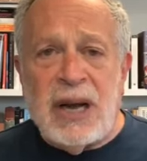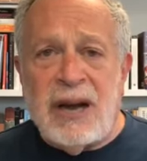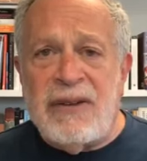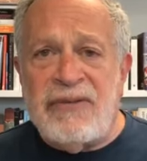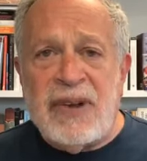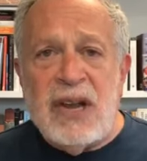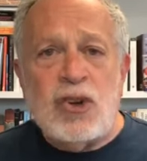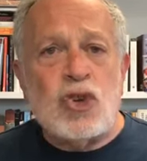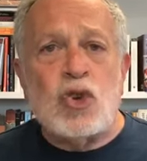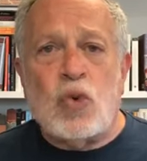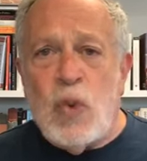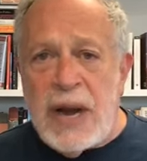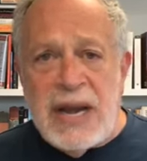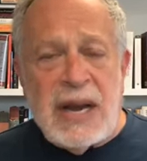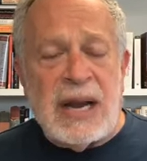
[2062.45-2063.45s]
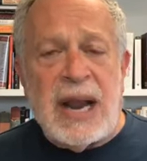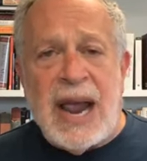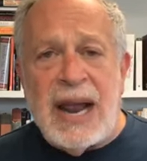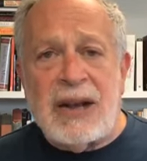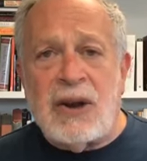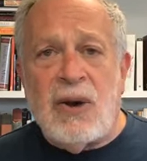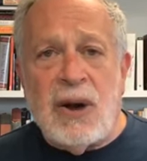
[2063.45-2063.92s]
of tweeting
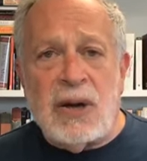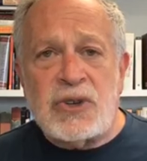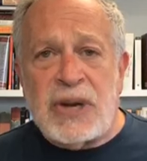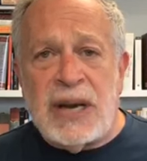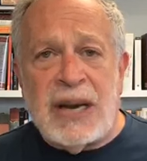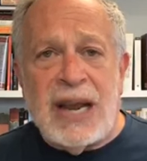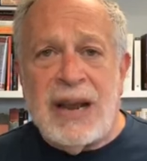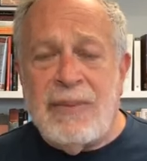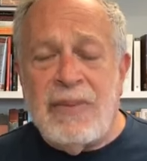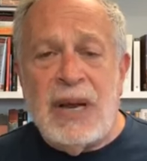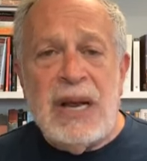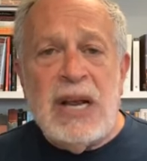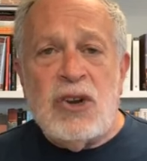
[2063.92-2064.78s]
and causing him